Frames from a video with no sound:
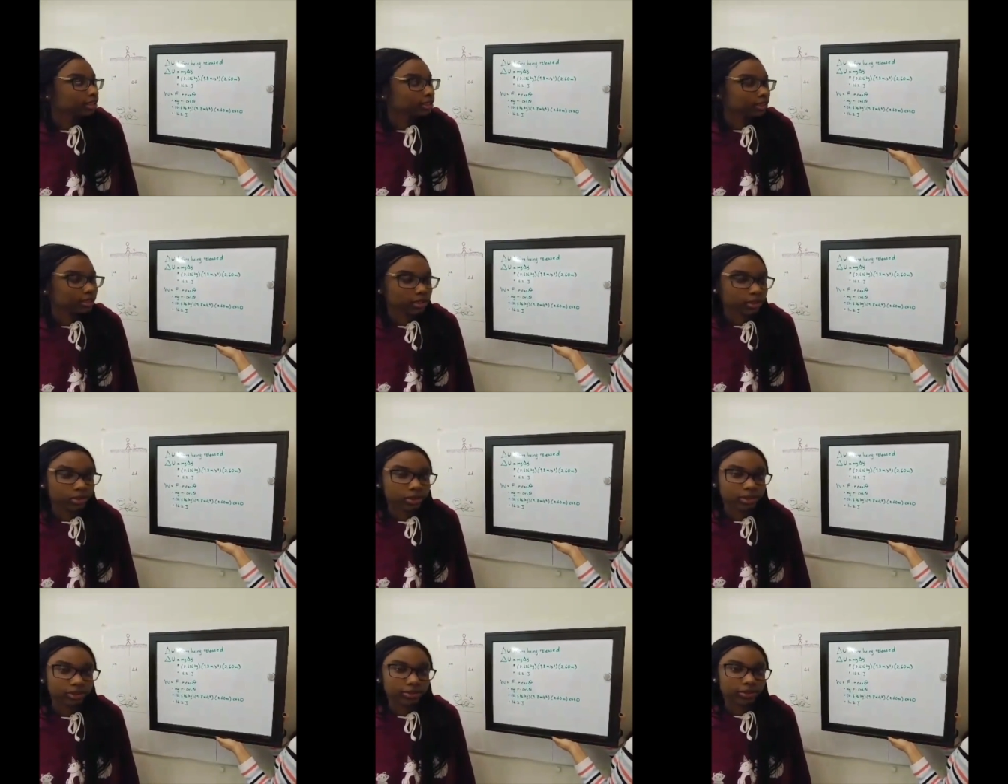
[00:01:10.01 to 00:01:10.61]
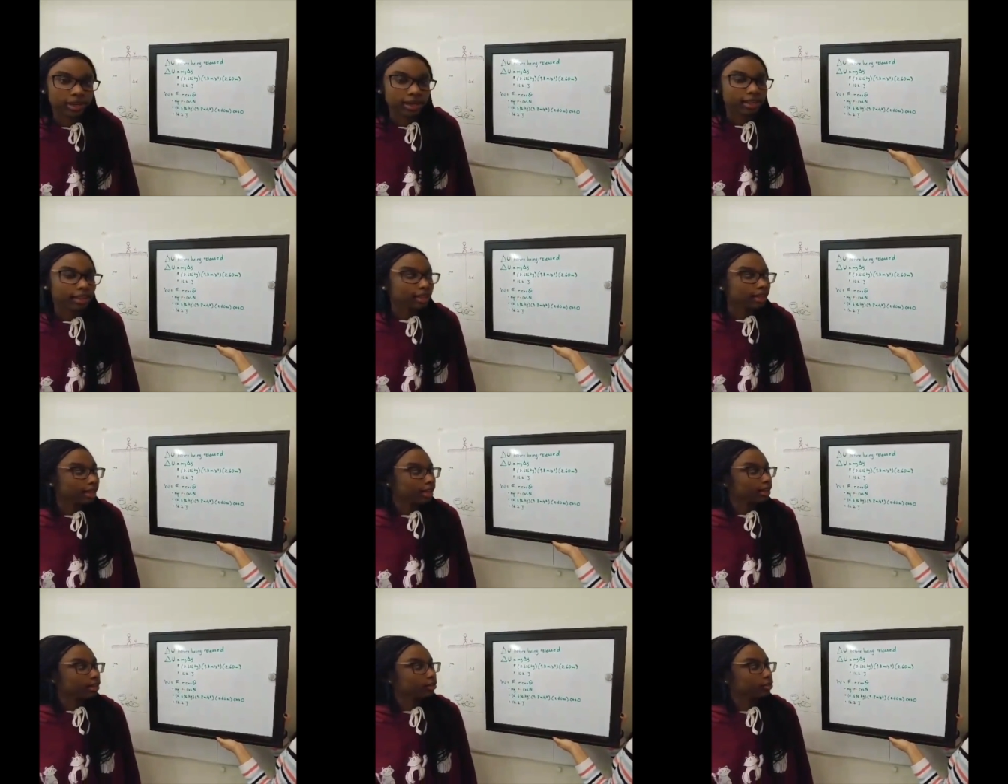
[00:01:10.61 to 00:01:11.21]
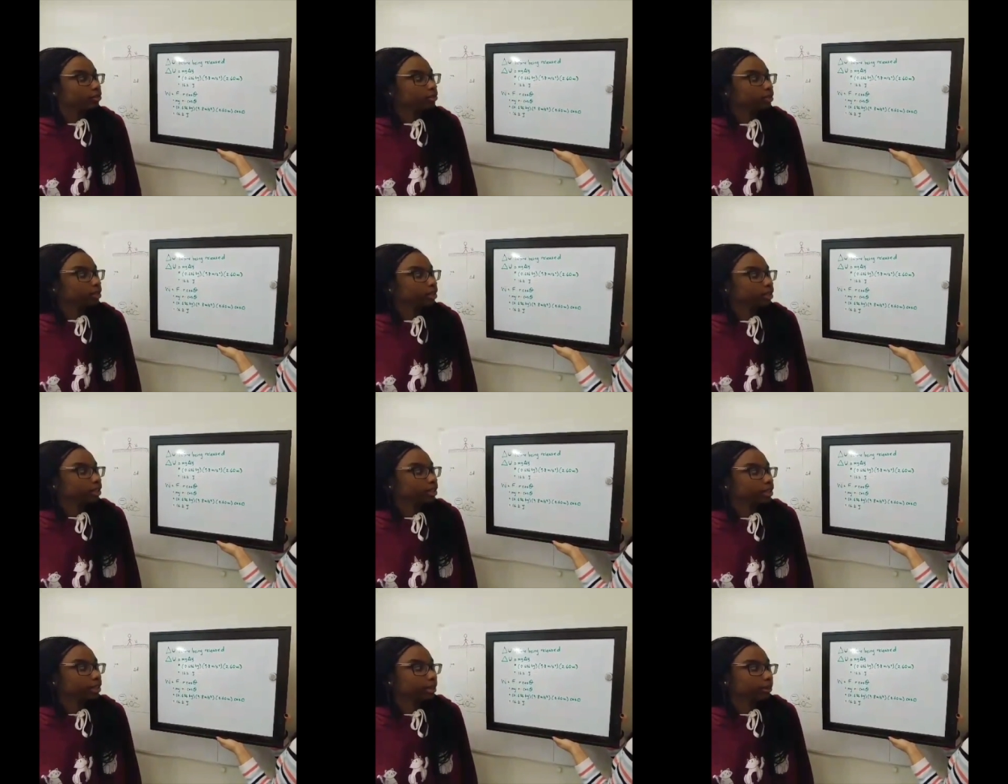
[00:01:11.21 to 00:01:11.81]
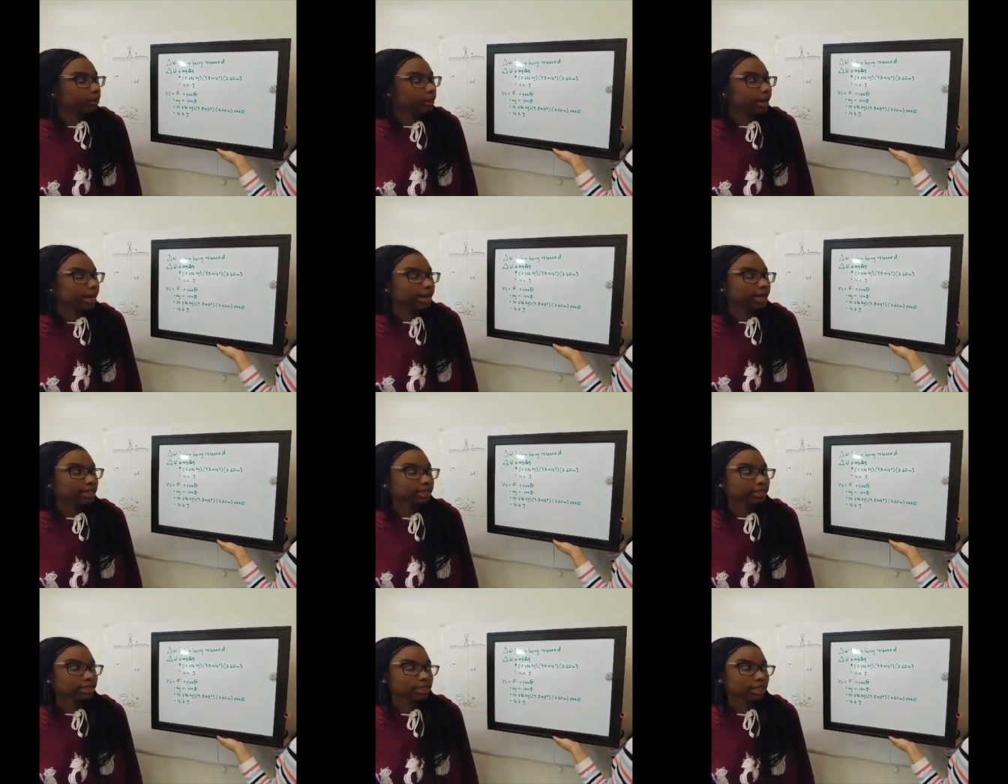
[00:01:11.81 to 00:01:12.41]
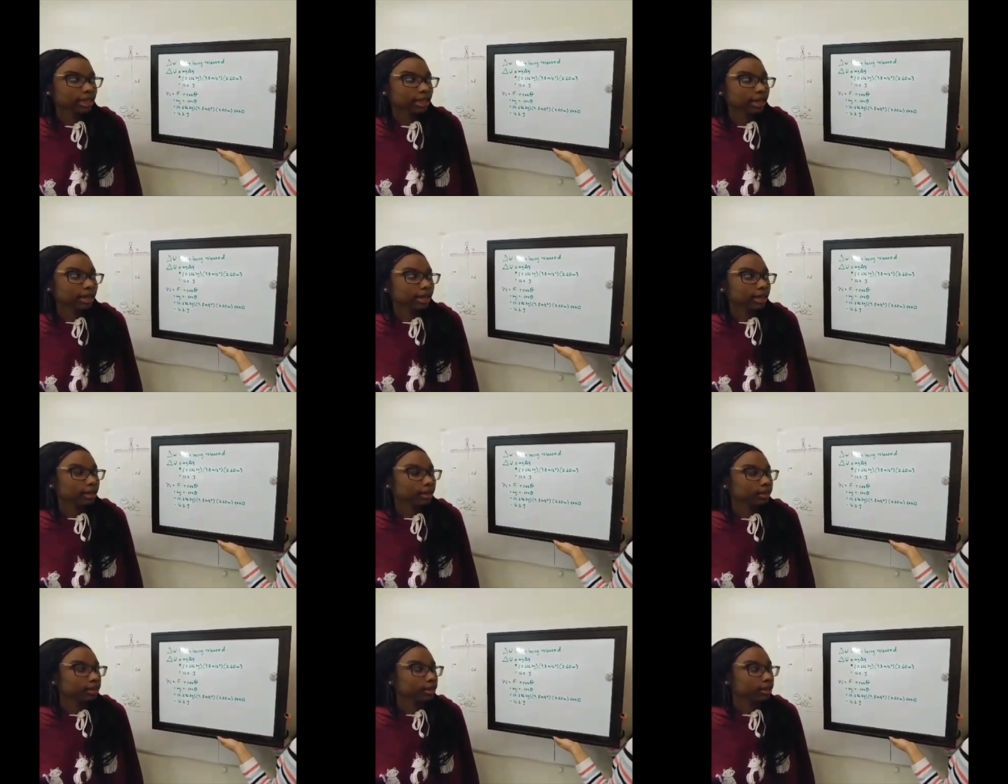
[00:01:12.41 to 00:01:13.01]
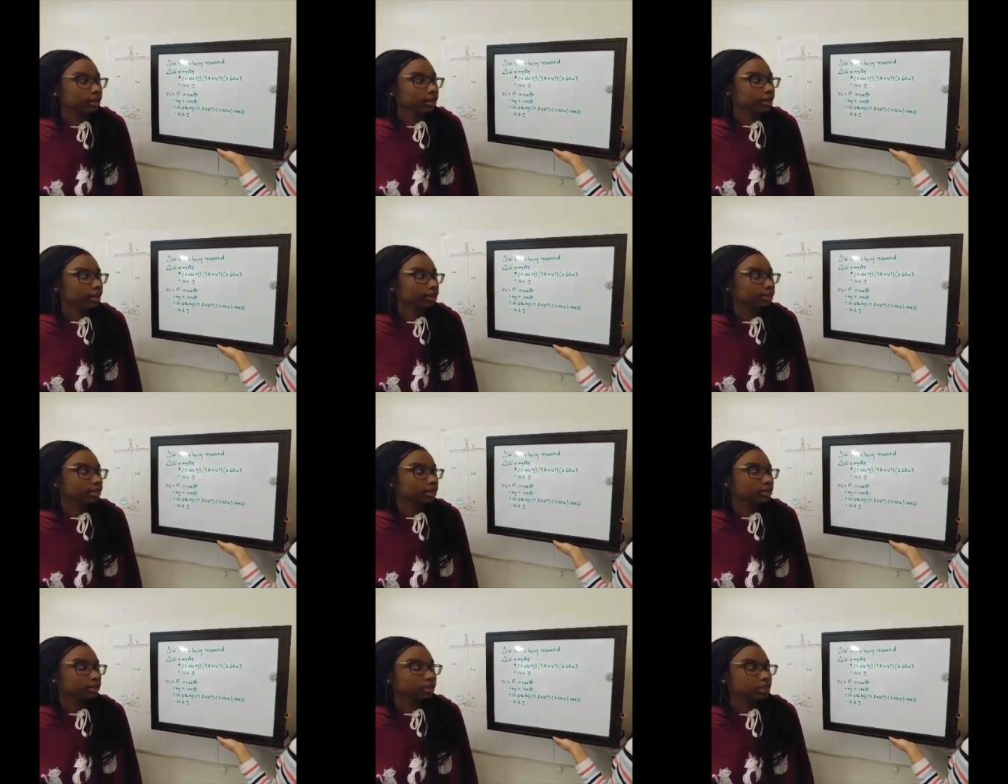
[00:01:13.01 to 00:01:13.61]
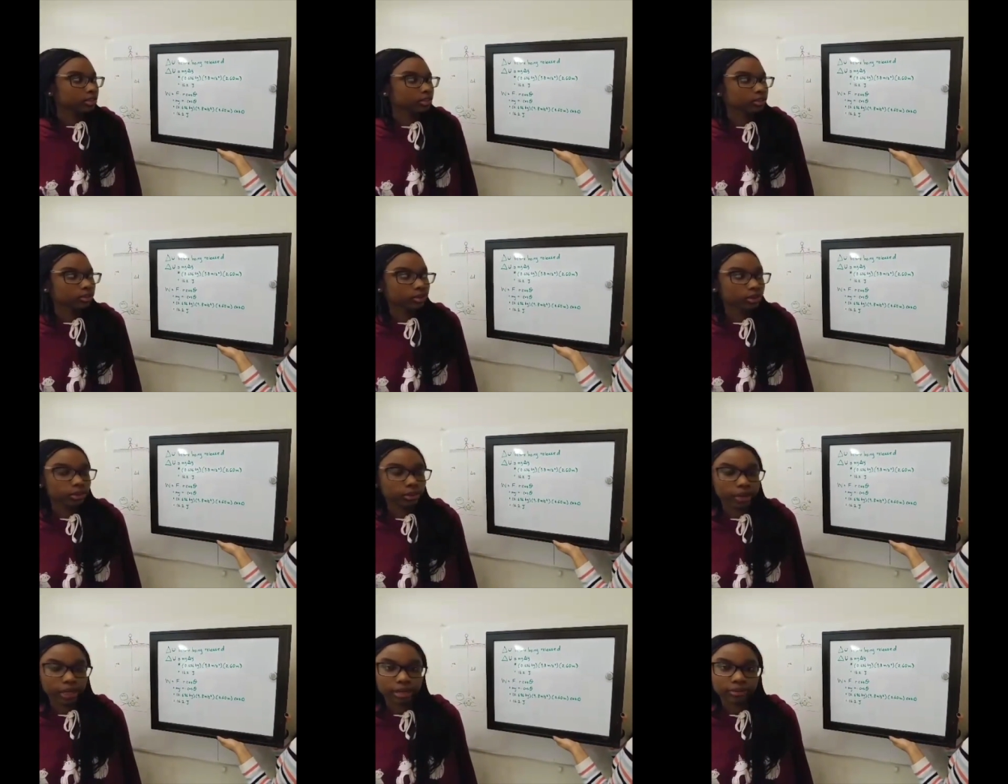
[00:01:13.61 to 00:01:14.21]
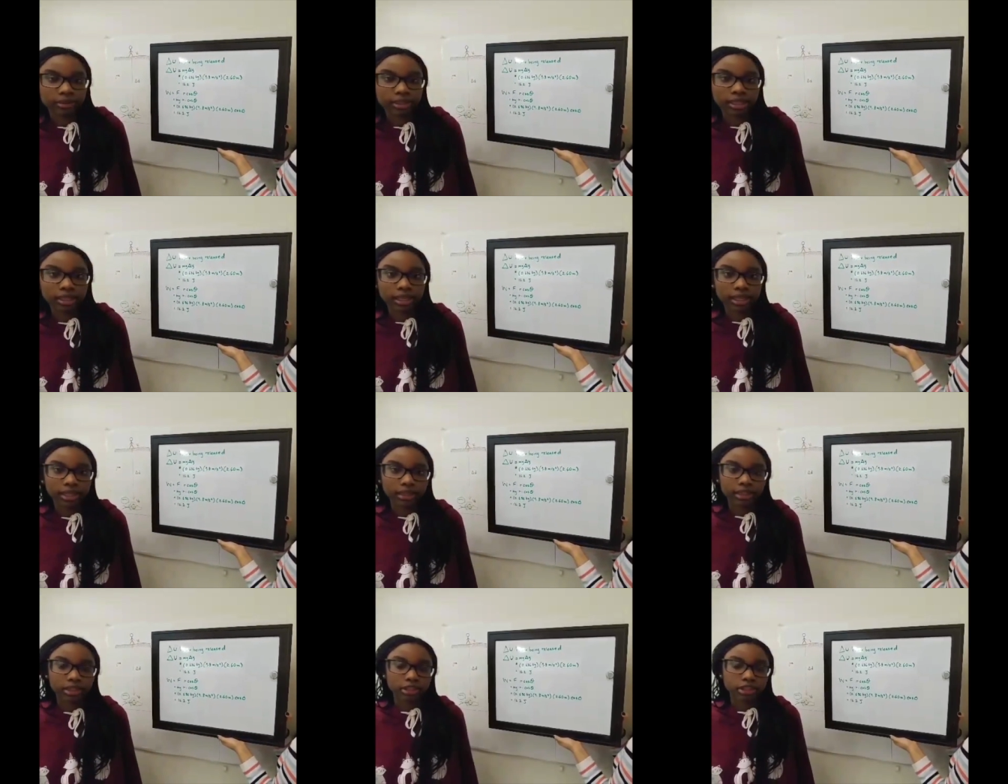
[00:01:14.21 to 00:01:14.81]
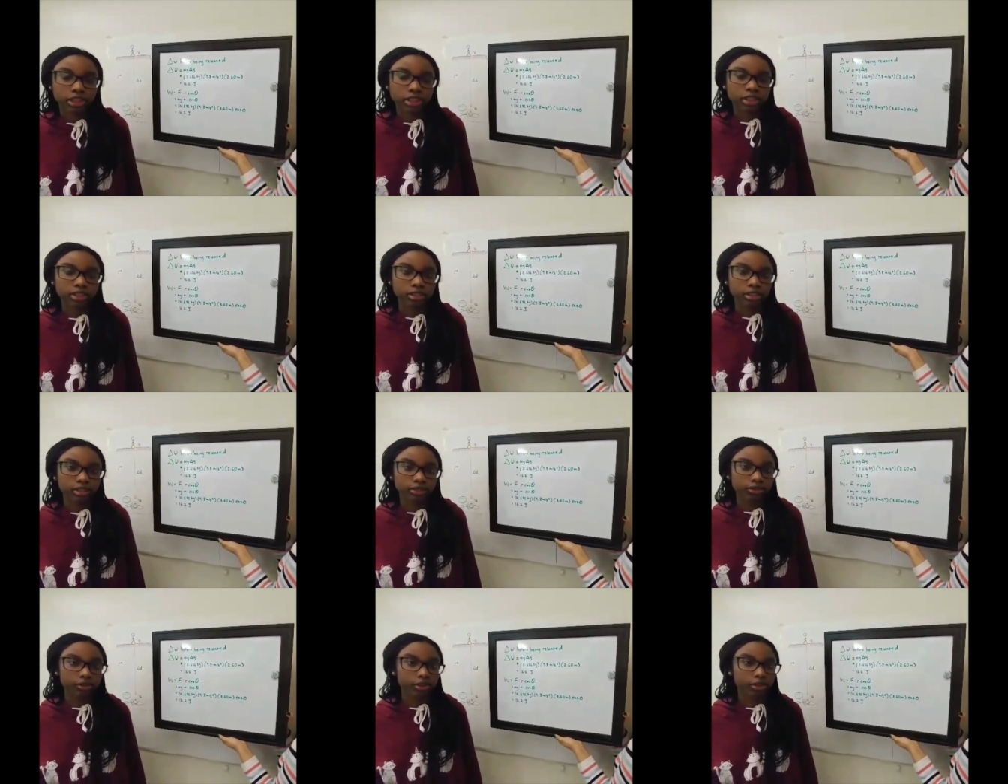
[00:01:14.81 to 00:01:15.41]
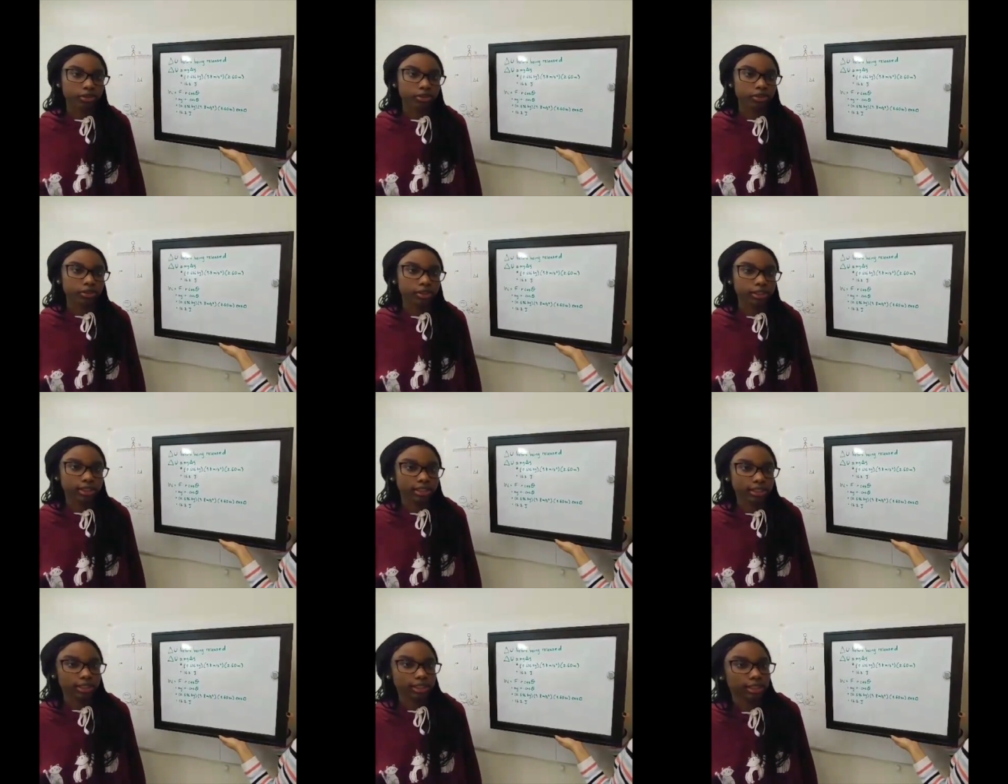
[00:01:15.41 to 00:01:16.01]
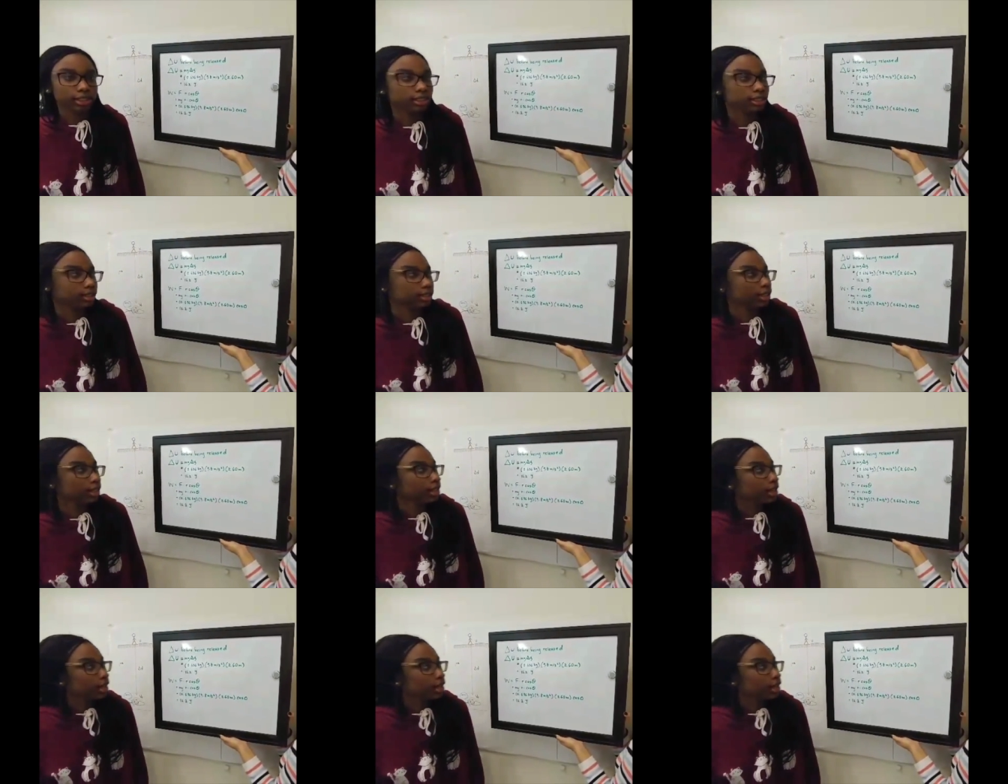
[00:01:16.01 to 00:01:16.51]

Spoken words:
So to find that, you need the mass and the acceleration due to gravity and the change of the vertical distance.